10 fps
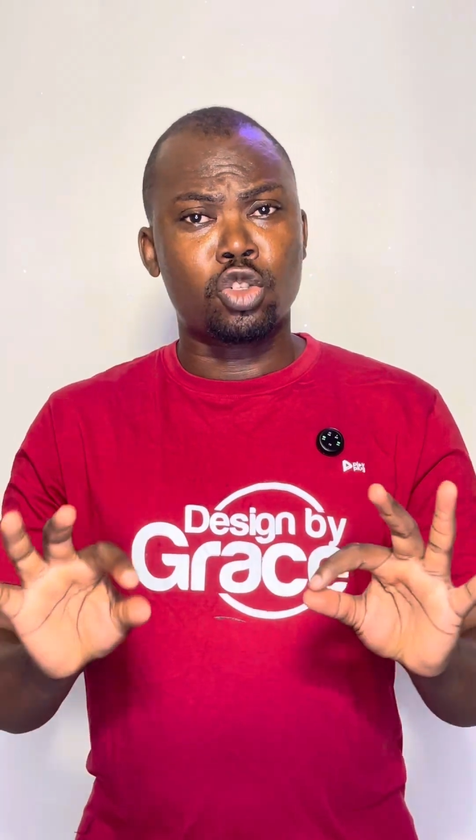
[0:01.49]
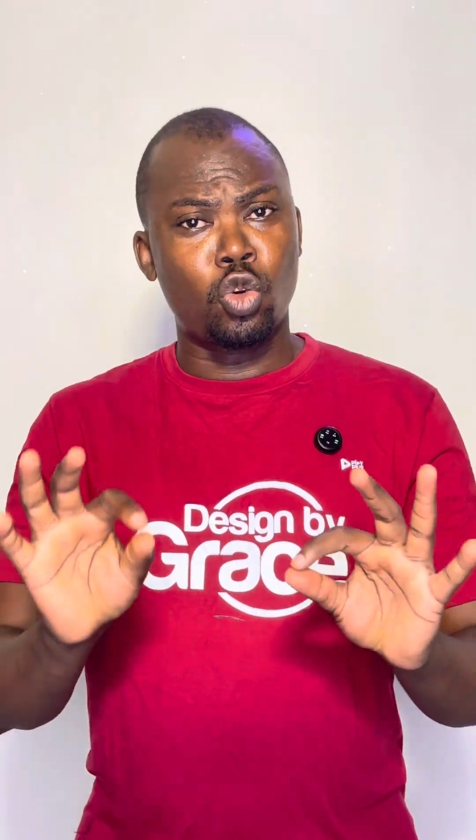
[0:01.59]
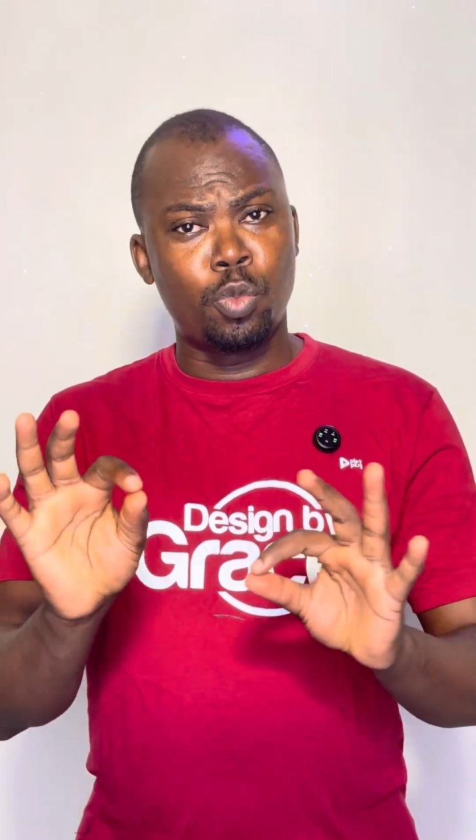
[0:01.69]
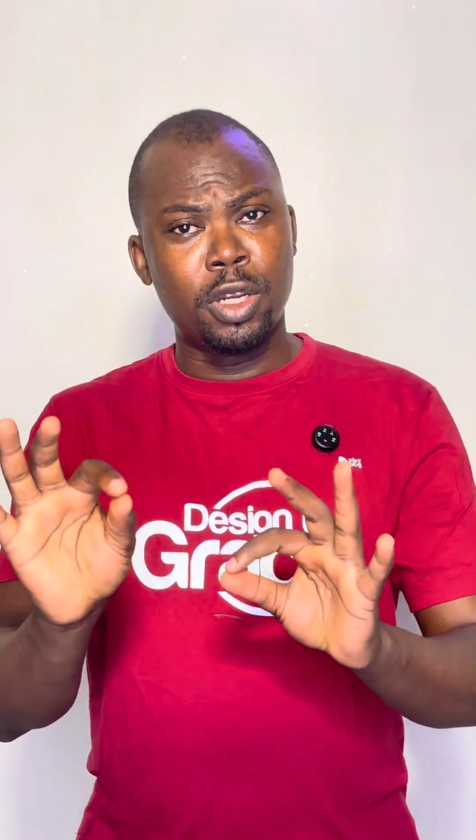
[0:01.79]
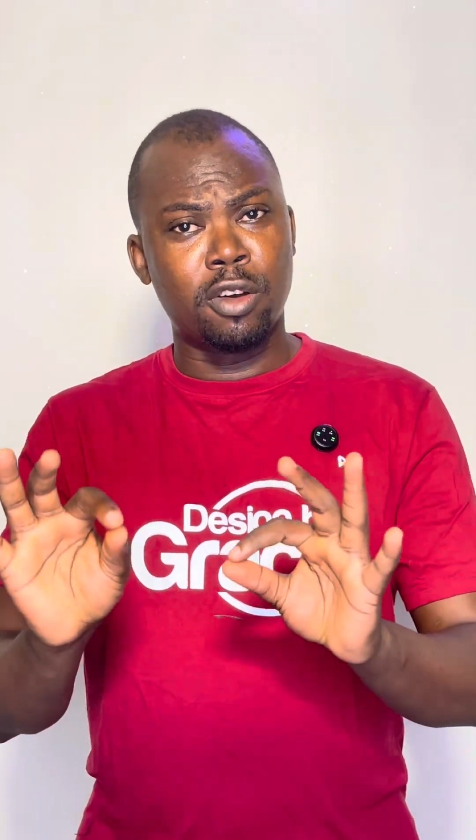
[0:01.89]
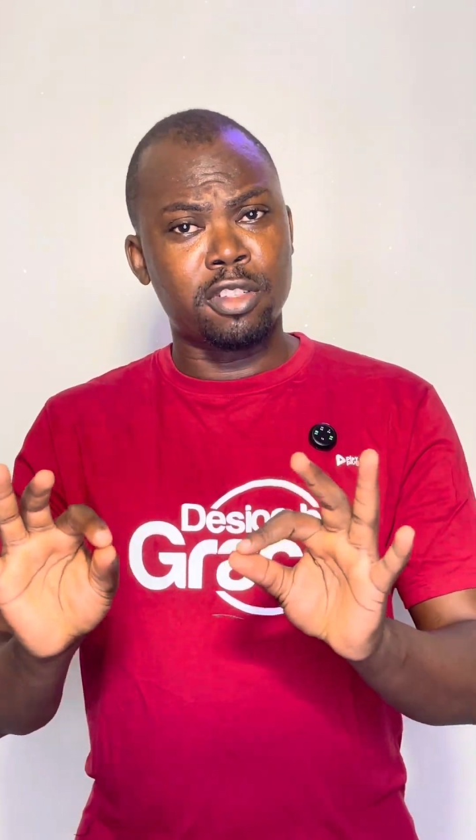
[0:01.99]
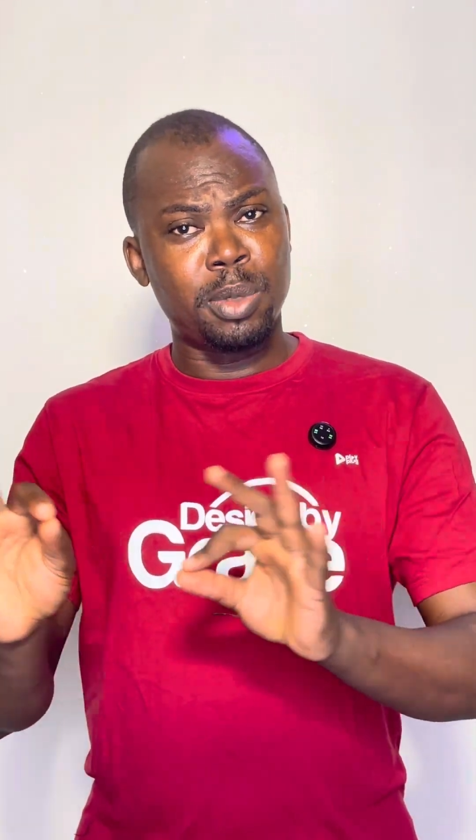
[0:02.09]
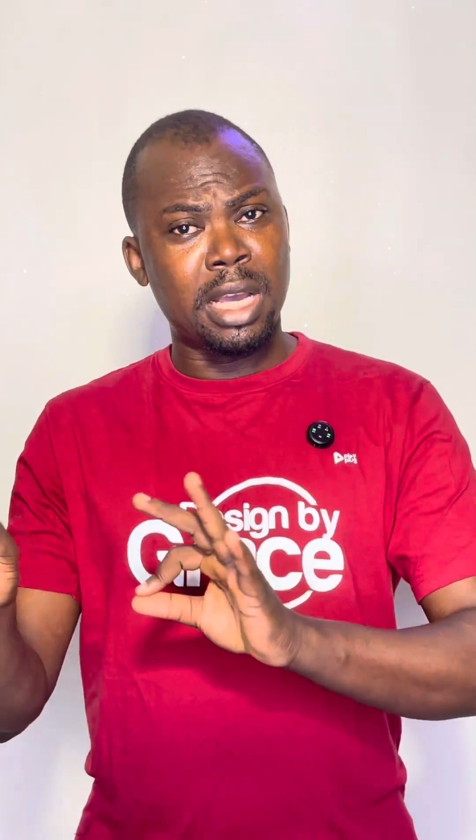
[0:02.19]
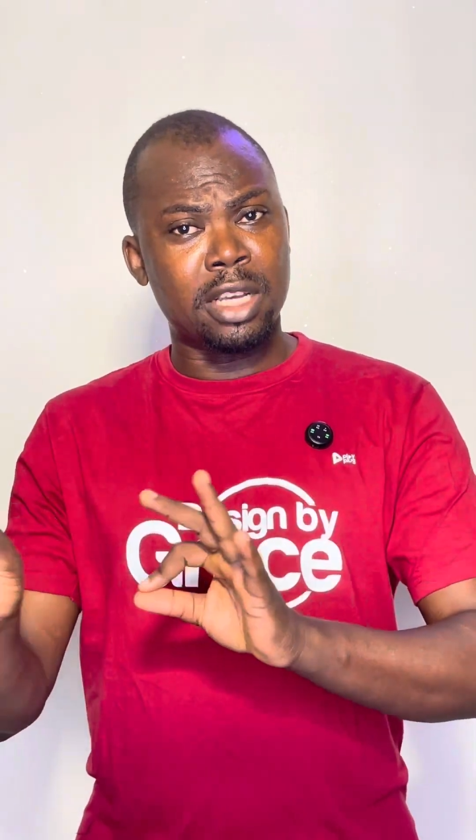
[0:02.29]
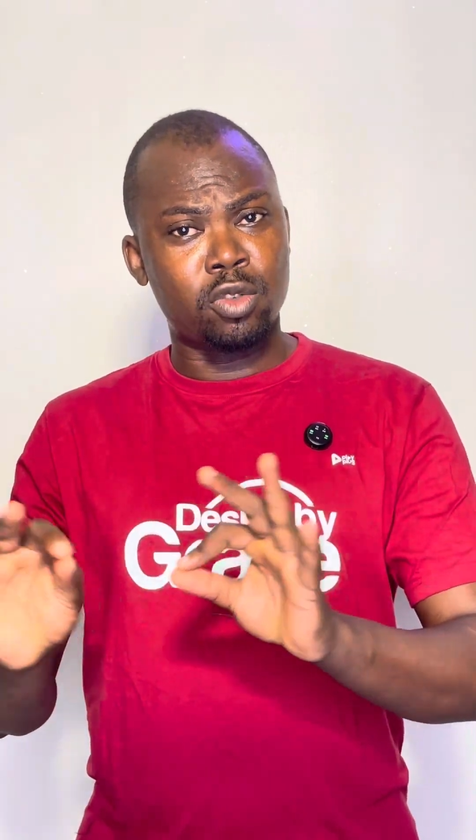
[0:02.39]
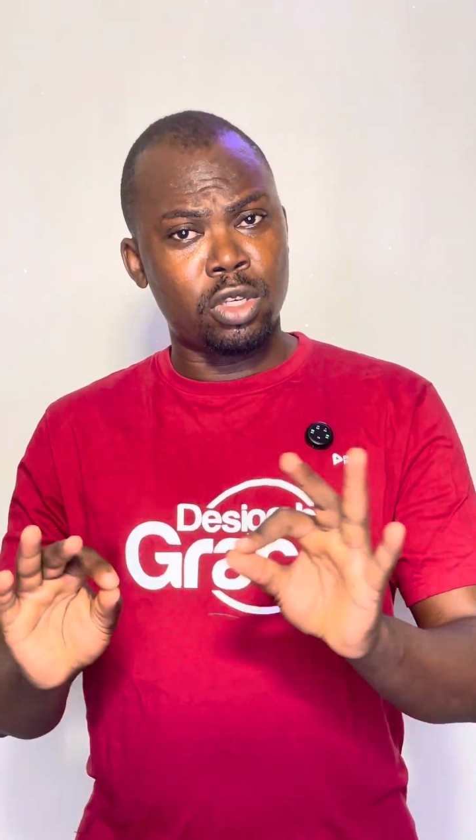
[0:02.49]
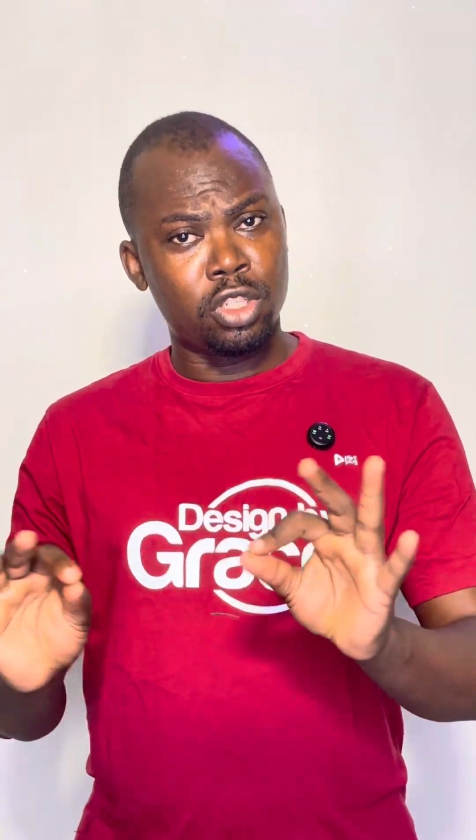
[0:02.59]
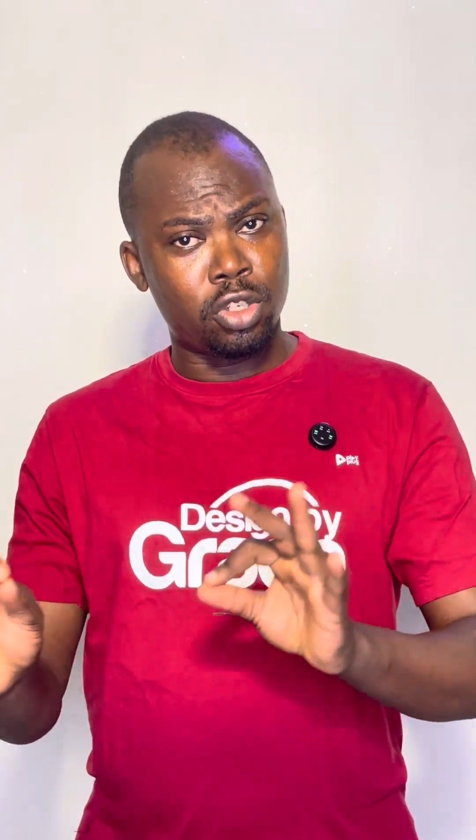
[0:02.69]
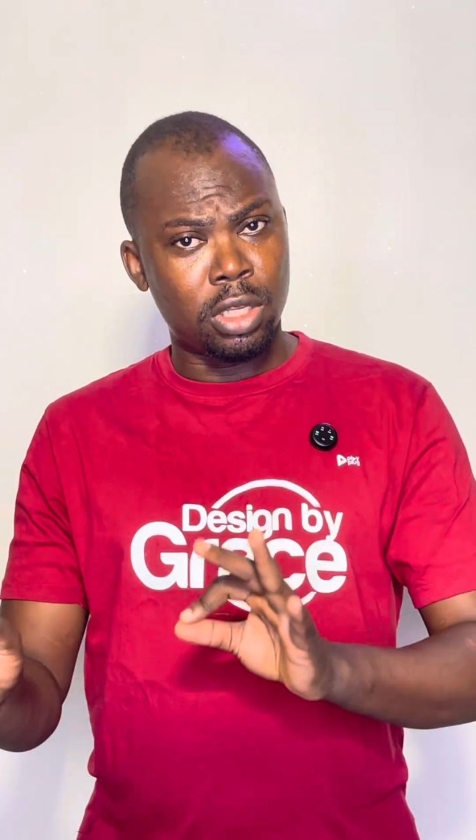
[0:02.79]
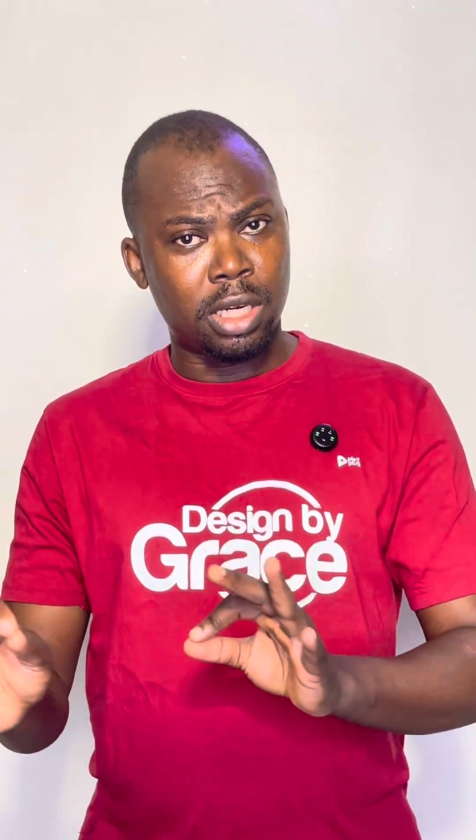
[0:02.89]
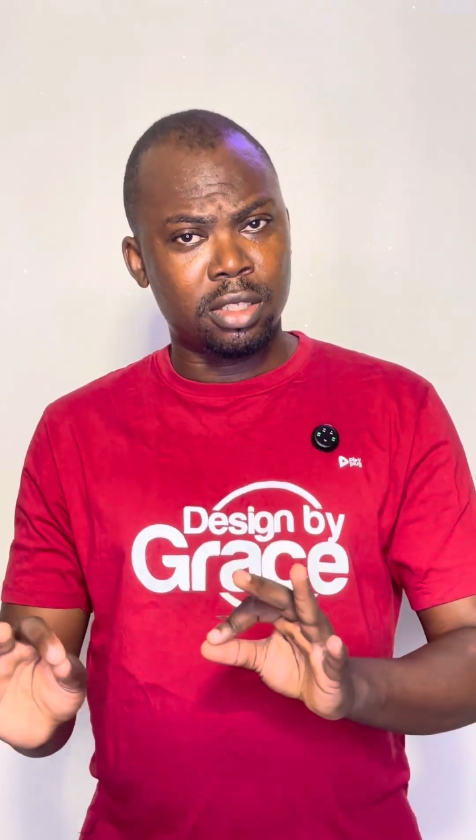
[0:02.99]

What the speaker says: looping of speakers to each other.